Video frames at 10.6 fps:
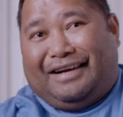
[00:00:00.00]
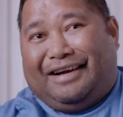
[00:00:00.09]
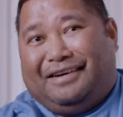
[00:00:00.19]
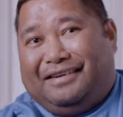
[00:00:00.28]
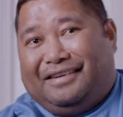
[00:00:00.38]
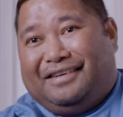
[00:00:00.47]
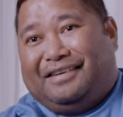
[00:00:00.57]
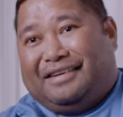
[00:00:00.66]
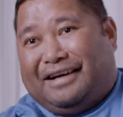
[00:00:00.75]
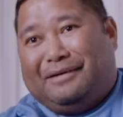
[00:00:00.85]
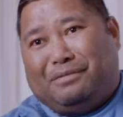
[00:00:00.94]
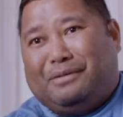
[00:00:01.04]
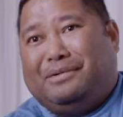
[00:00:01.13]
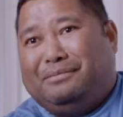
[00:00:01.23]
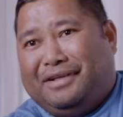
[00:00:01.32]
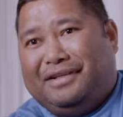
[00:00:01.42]
I'd
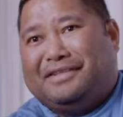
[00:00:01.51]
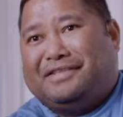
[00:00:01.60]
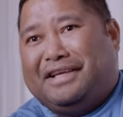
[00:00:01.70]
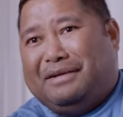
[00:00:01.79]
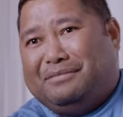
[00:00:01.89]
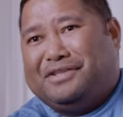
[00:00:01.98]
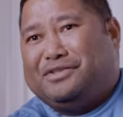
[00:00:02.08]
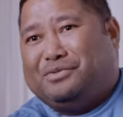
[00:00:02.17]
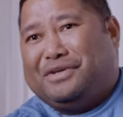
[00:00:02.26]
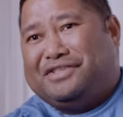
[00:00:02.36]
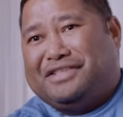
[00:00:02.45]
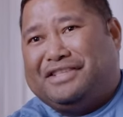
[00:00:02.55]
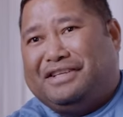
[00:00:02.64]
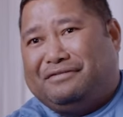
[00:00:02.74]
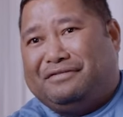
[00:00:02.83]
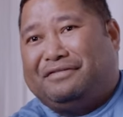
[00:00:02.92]
probably be in the same situation
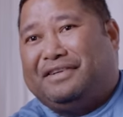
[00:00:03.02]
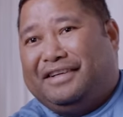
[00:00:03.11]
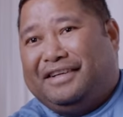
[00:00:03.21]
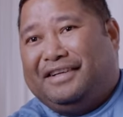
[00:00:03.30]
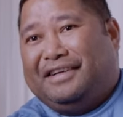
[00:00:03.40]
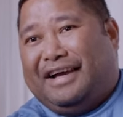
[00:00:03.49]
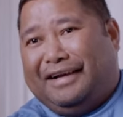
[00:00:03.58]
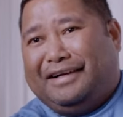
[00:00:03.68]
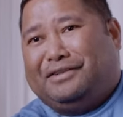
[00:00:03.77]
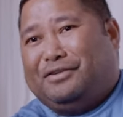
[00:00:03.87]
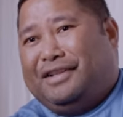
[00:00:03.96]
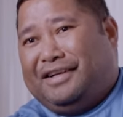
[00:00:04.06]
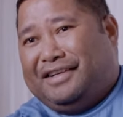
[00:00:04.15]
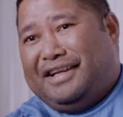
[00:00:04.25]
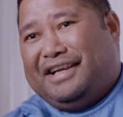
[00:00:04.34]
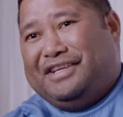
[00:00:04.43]
if I get to
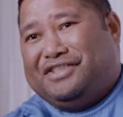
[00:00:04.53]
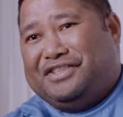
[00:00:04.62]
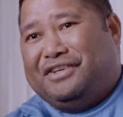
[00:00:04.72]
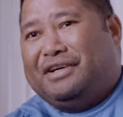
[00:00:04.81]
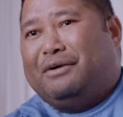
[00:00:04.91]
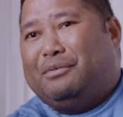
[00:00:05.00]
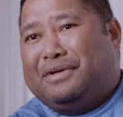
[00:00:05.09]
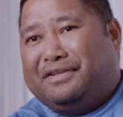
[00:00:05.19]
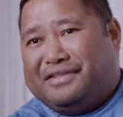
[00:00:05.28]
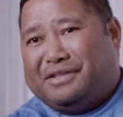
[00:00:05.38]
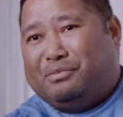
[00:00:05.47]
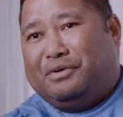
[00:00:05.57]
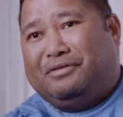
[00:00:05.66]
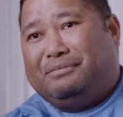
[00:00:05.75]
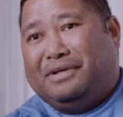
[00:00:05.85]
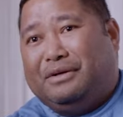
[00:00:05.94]
that age, you know. I want somewhere
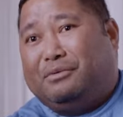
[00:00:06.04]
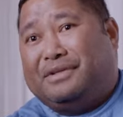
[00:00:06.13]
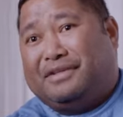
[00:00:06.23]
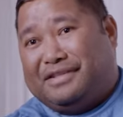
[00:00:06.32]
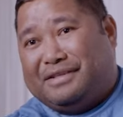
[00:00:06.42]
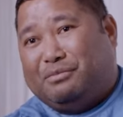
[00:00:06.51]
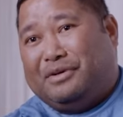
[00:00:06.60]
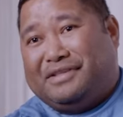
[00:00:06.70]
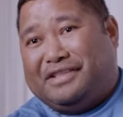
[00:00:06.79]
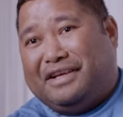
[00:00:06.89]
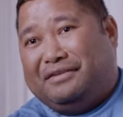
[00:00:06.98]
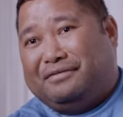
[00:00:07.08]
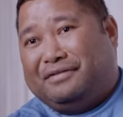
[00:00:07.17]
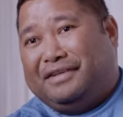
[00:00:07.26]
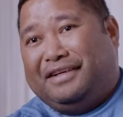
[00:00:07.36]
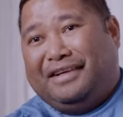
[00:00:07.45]
familiar, I want somewhere safe.
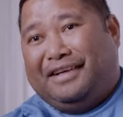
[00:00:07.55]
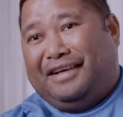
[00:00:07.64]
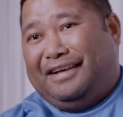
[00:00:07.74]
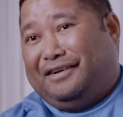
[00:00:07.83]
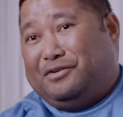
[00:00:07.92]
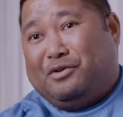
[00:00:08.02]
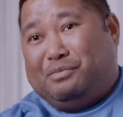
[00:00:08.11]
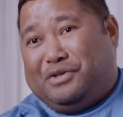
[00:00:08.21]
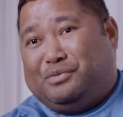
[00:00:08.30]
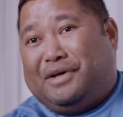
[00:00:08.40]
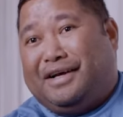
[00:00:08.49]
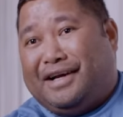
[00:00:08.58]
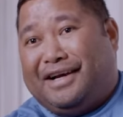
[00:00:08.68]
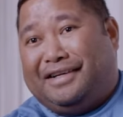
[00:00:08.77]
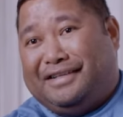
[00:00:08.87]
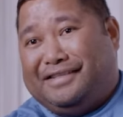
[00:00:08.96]
And home is where the
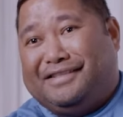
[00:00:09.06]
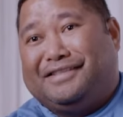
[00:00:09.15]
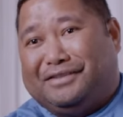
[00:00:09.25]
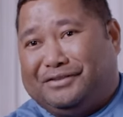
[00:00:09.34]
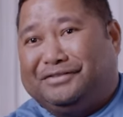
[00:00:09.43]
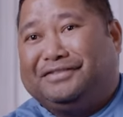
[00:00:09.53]
heart is, so,